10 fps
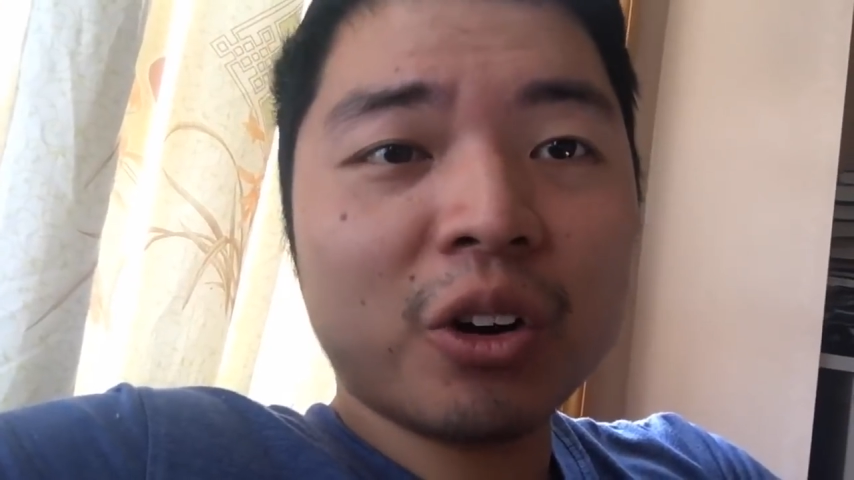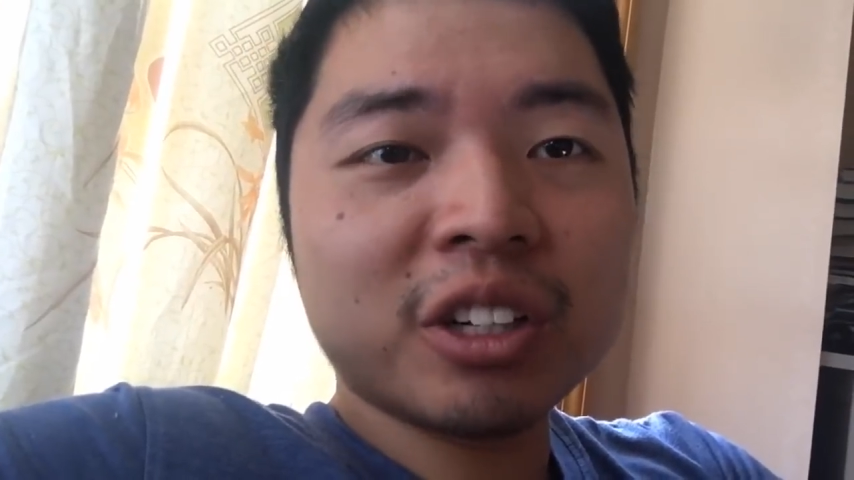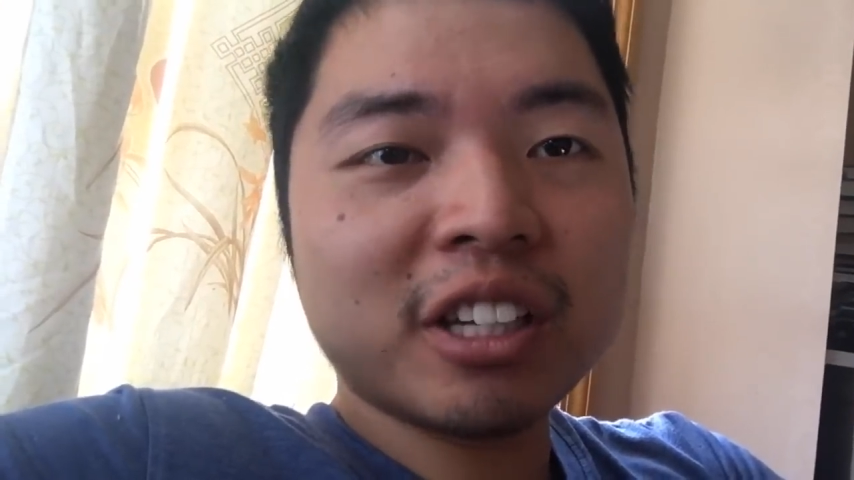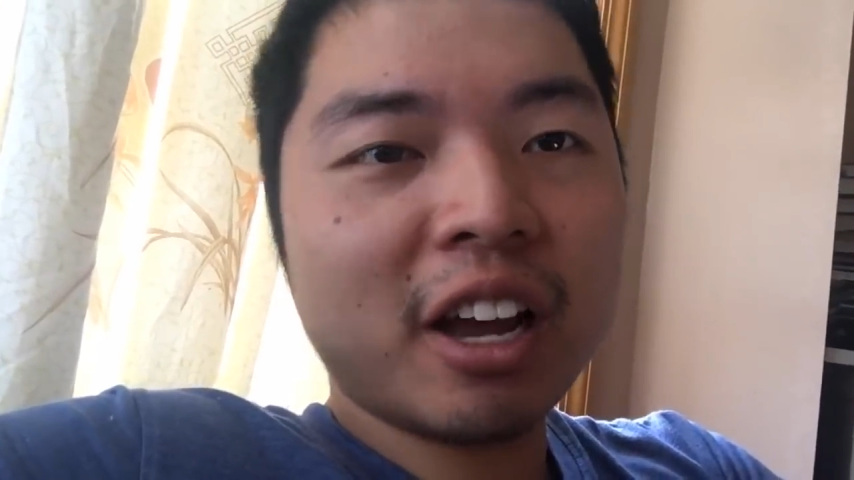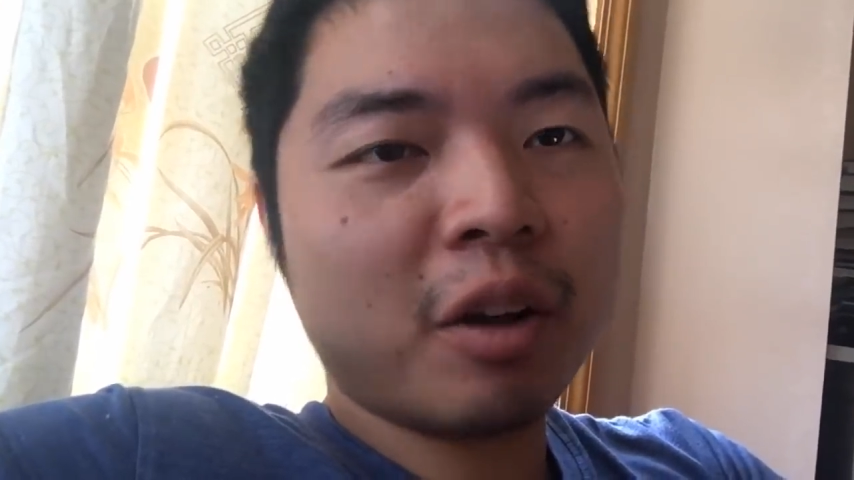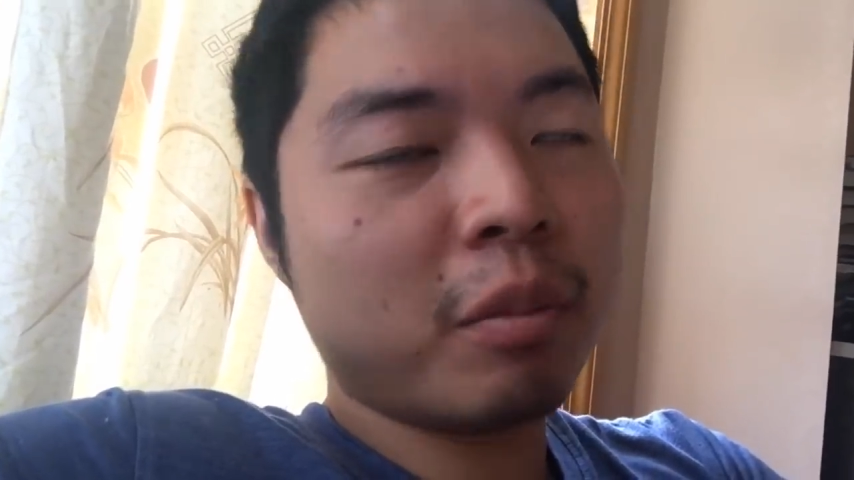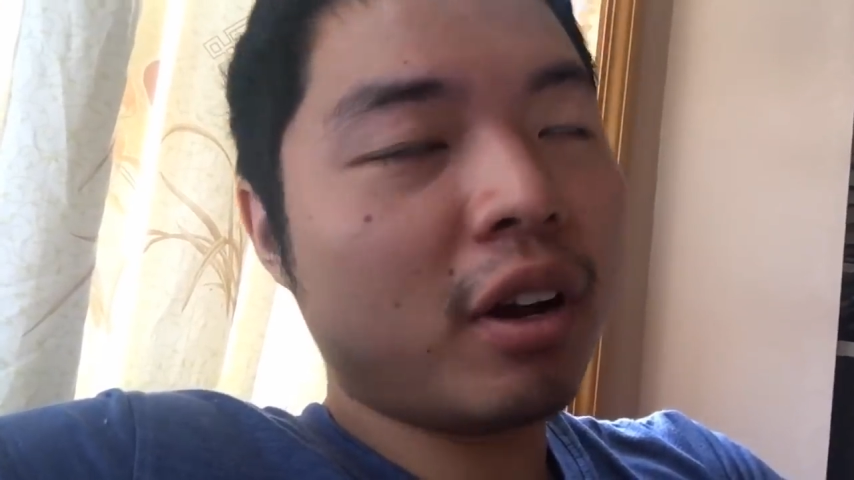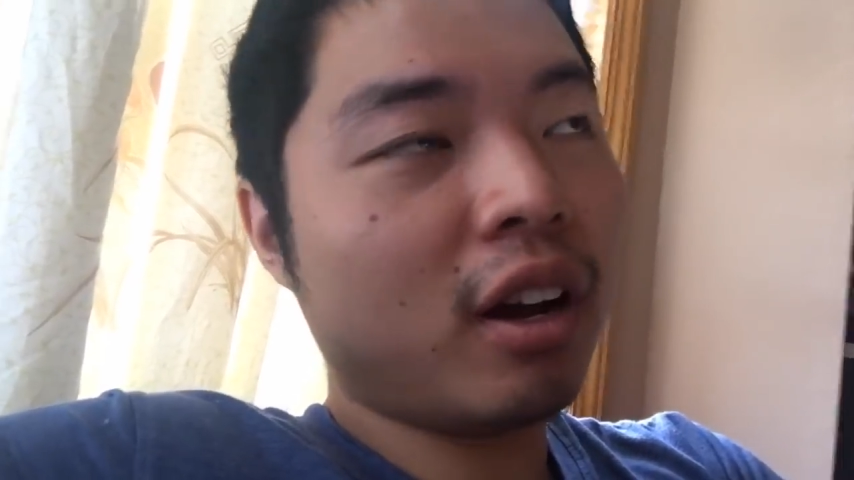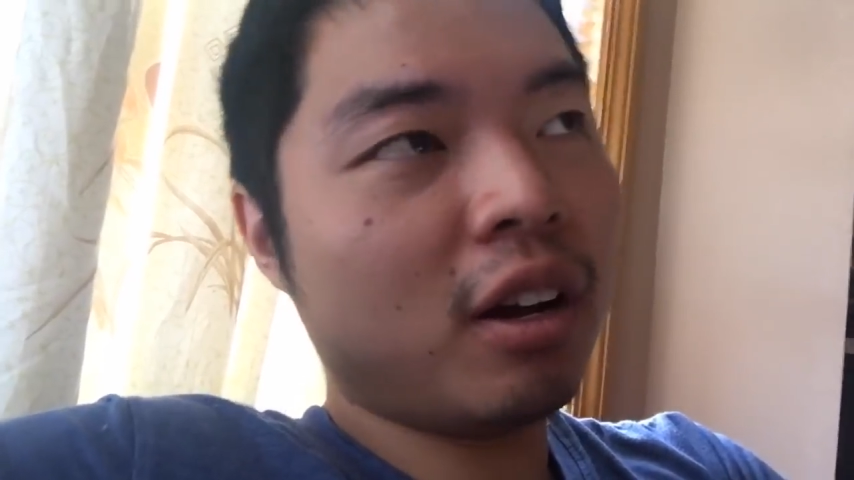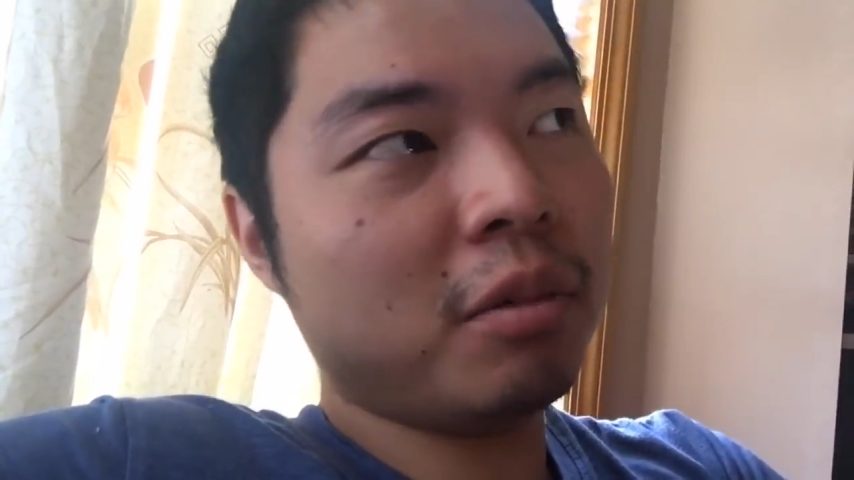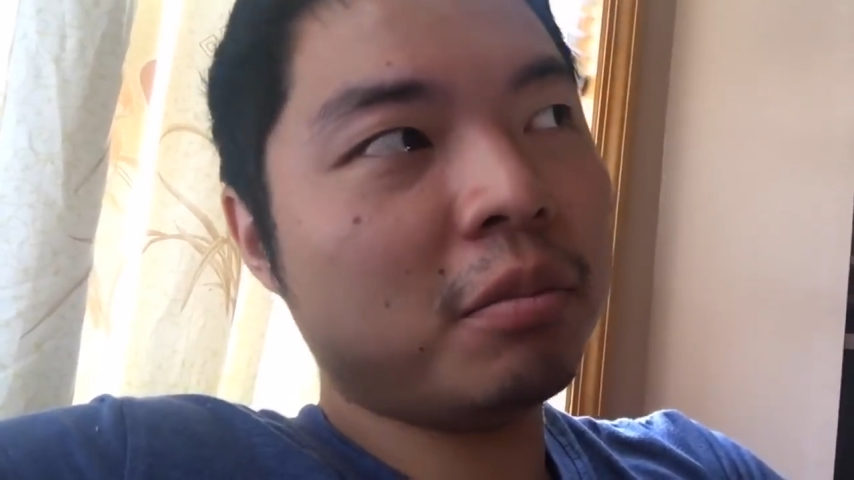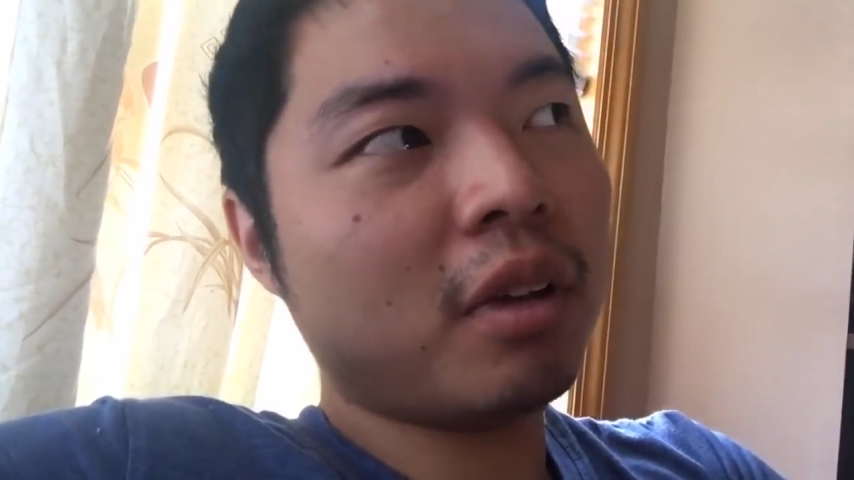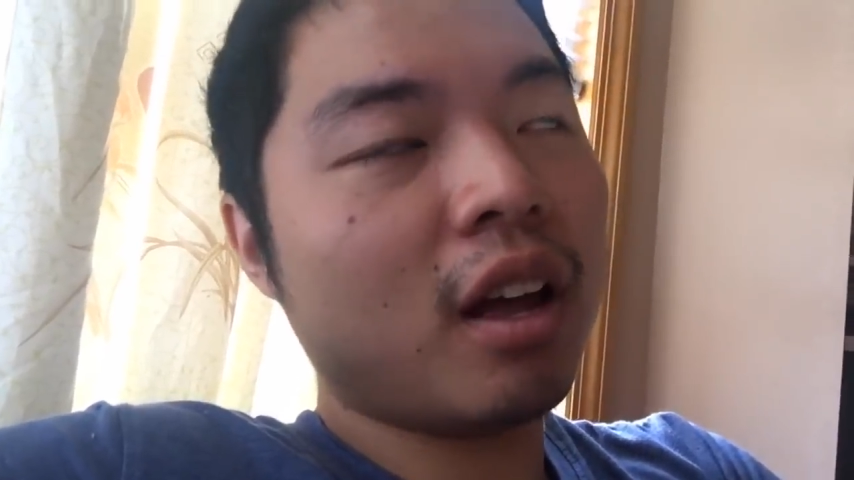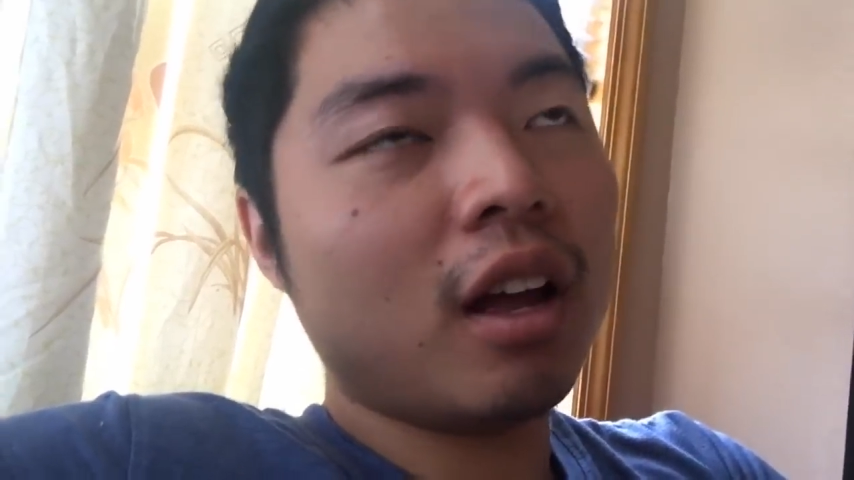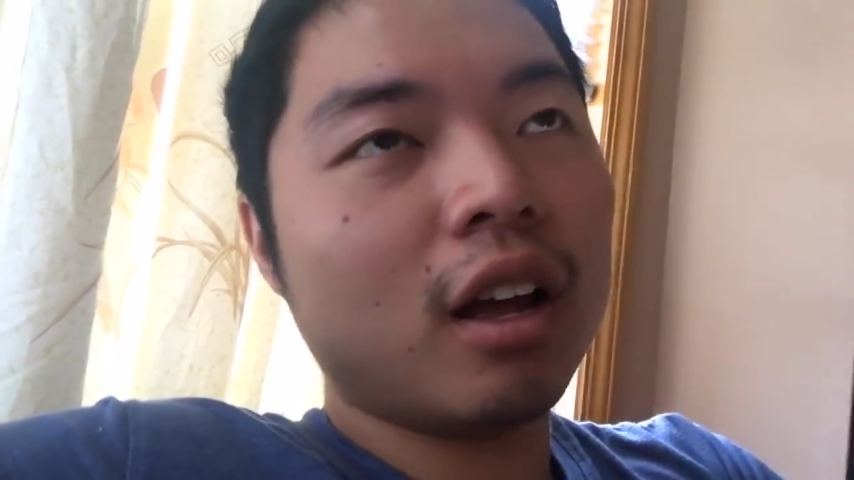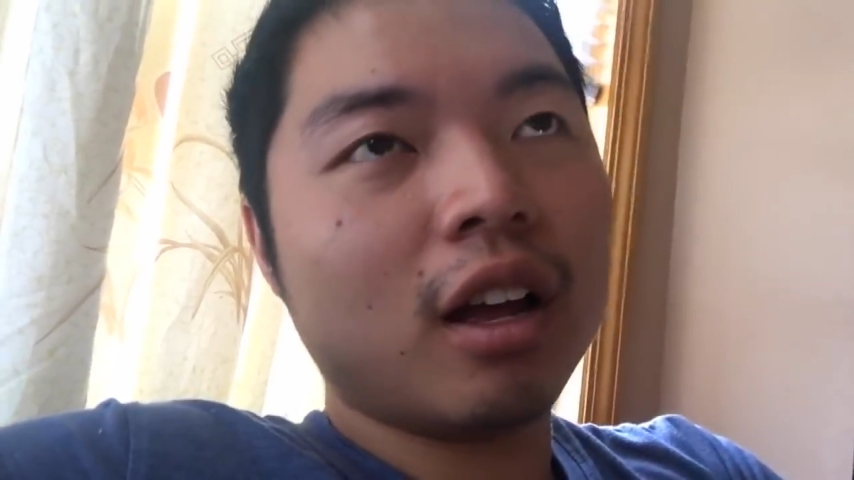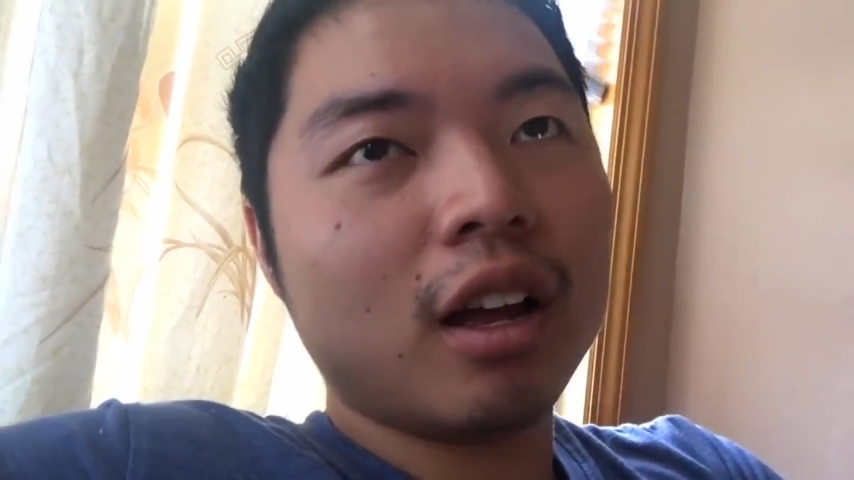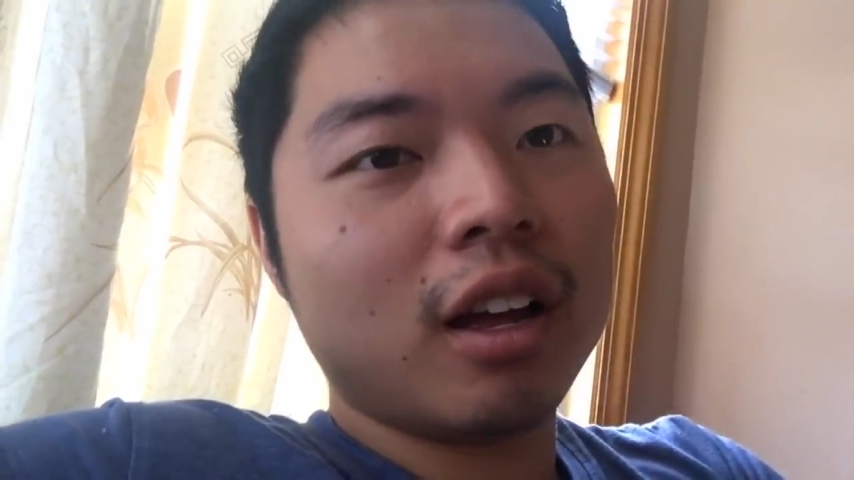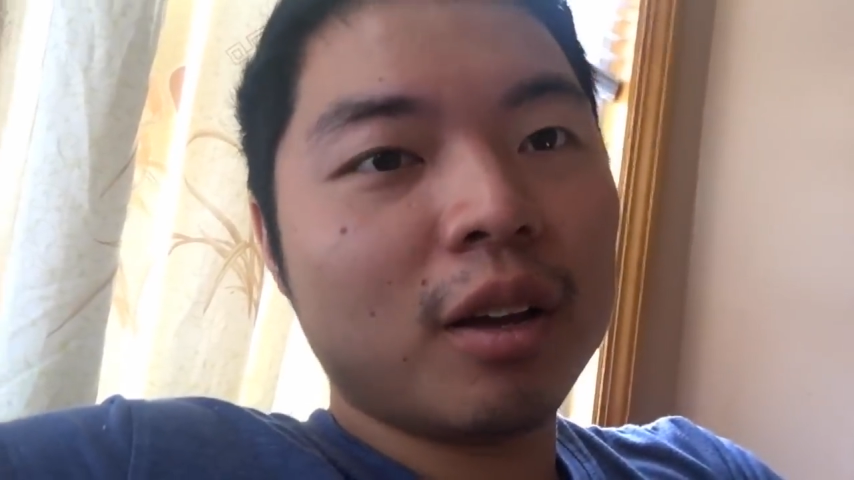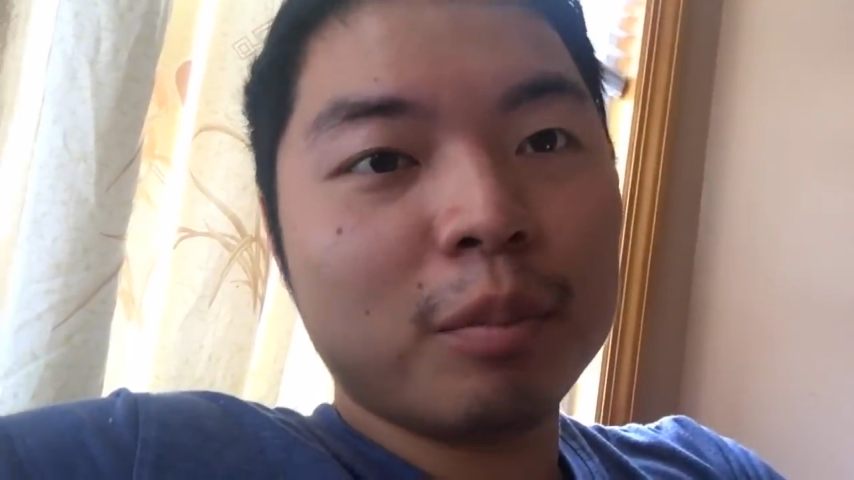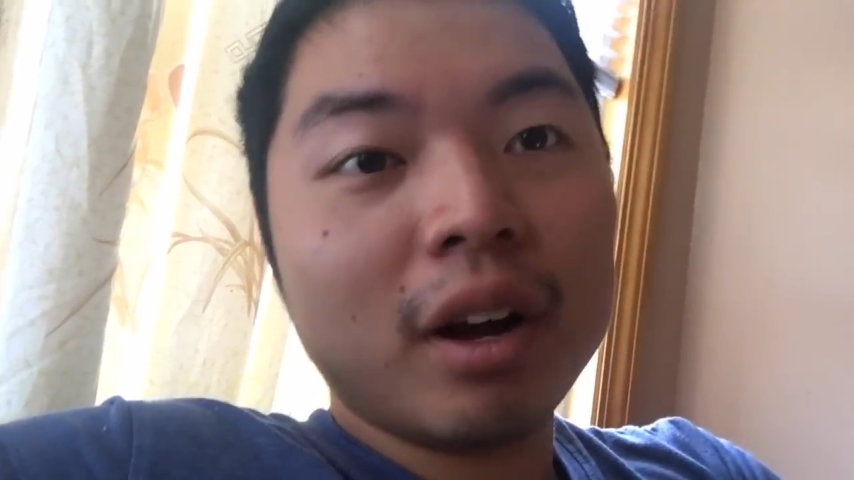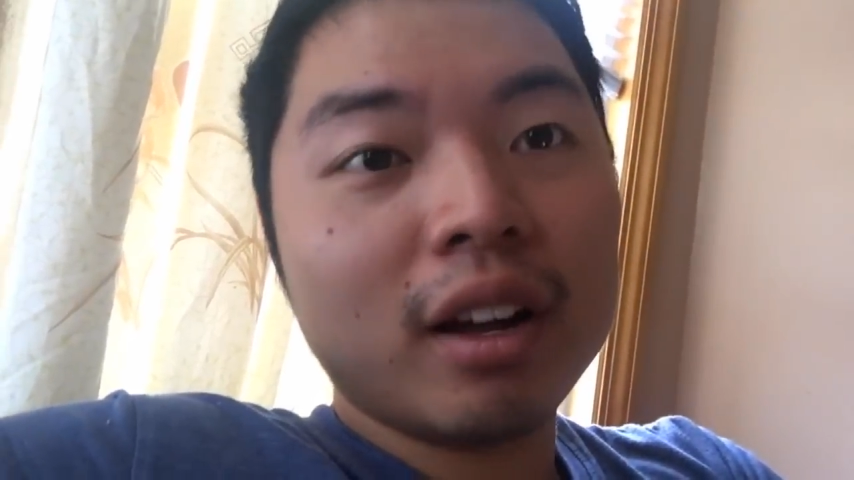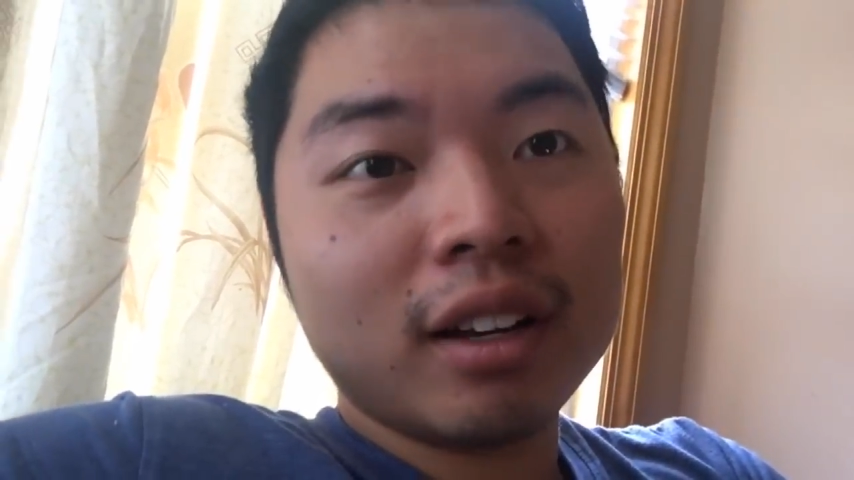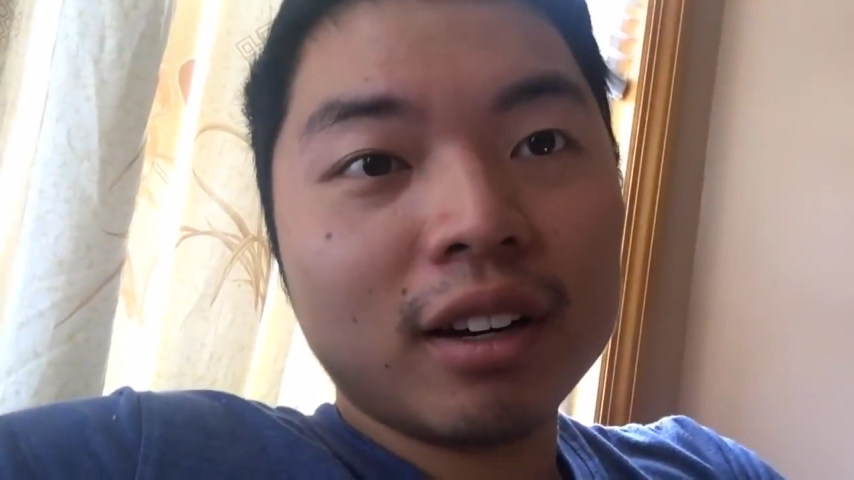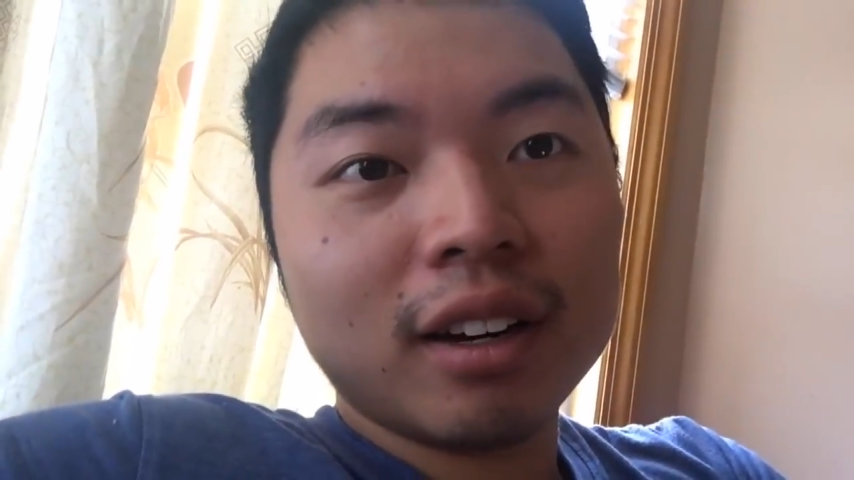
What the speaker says: exam. But